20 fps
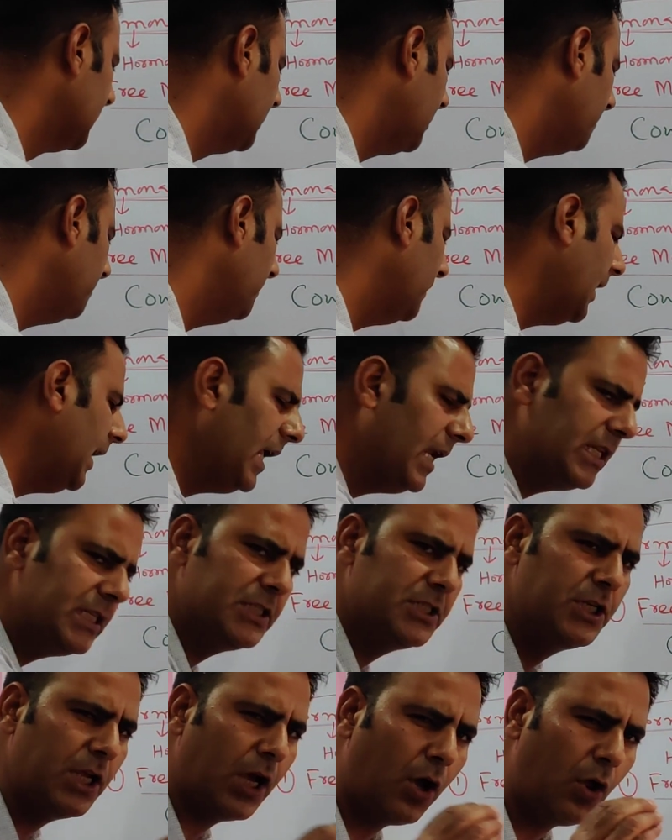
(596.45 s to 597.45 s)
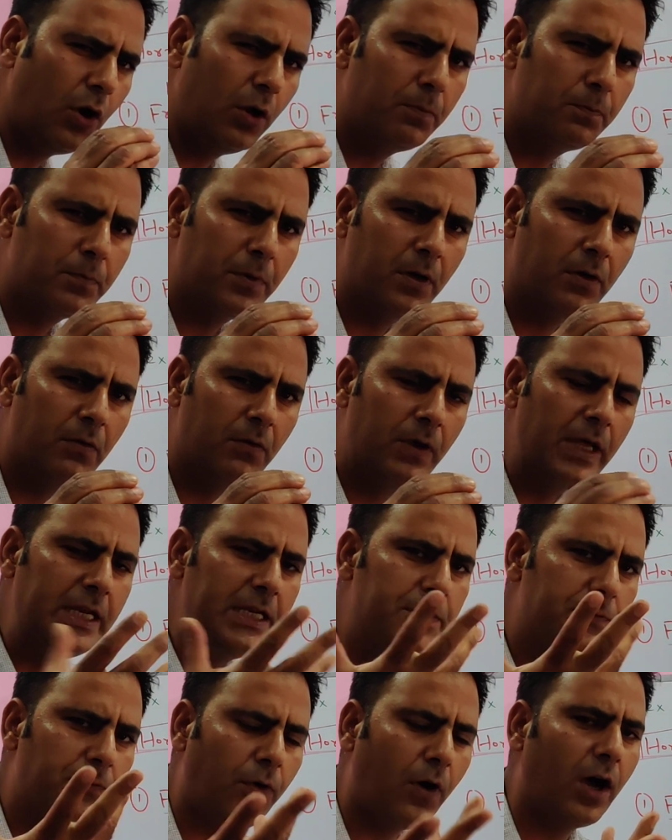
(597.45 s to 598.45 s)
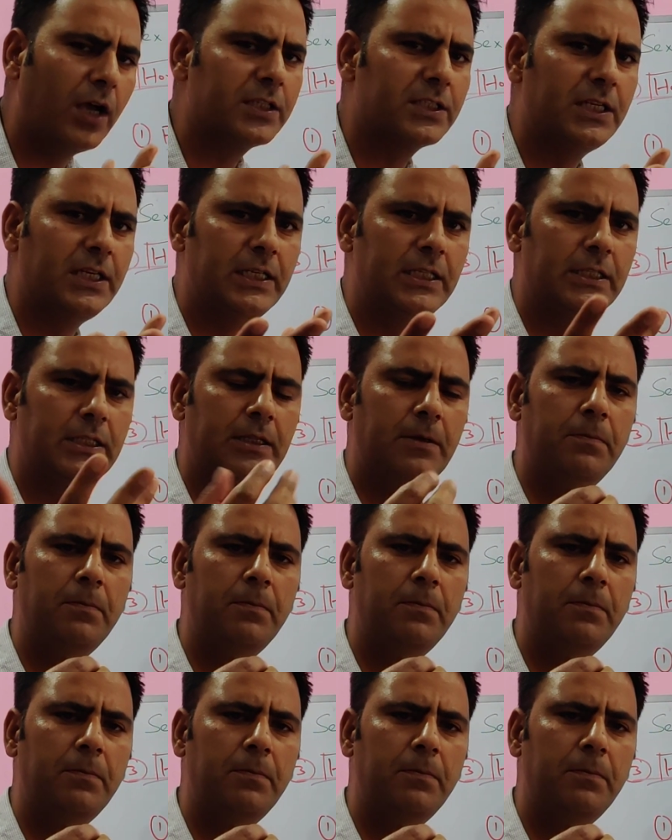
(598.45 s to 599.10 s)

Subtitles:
The male is developed very fastly.